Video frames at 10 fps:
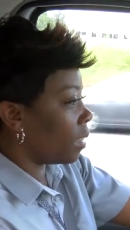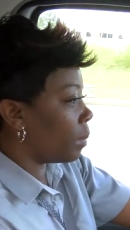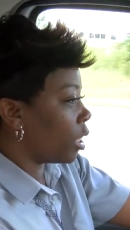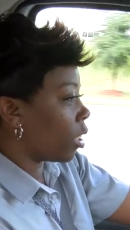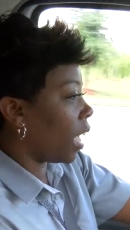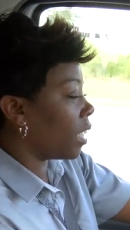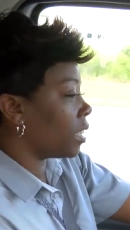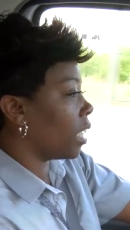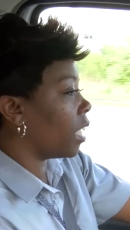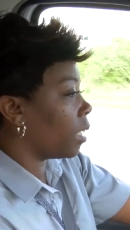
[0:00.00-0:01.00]
be trying to
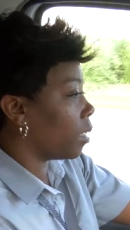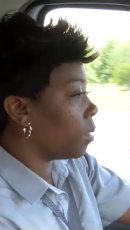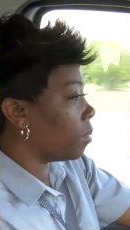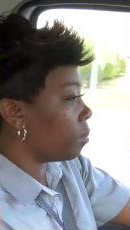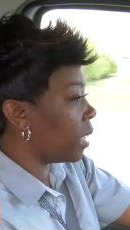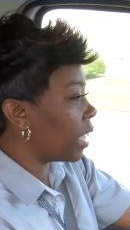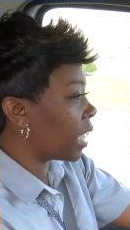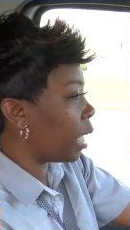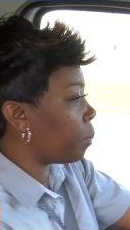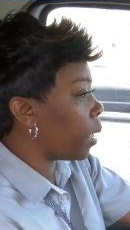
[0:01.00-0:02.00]
tell me to
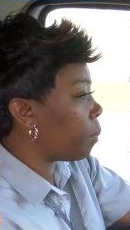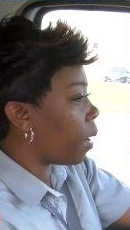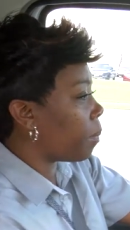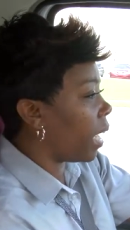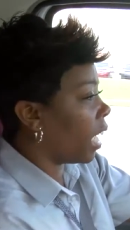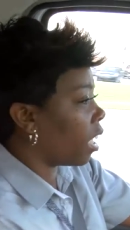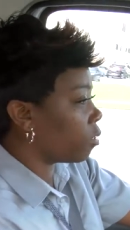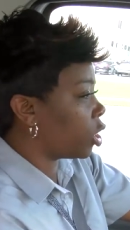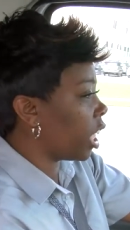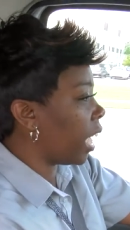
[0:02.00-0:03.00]
keep up on my
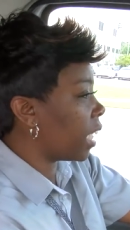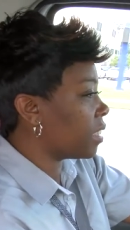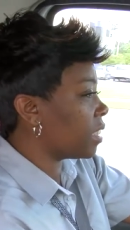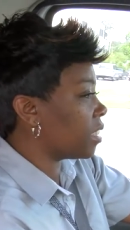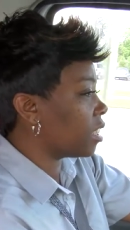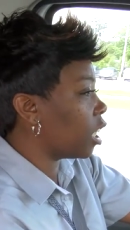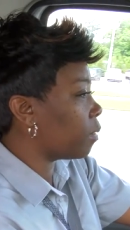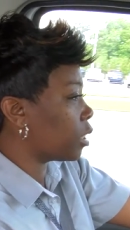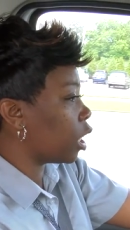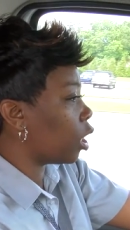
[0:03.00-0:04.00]
health checks and
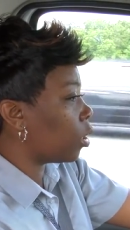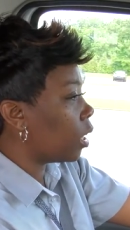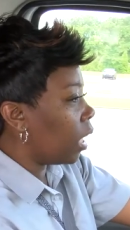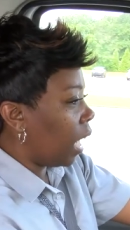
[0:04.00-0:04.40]
stuff, so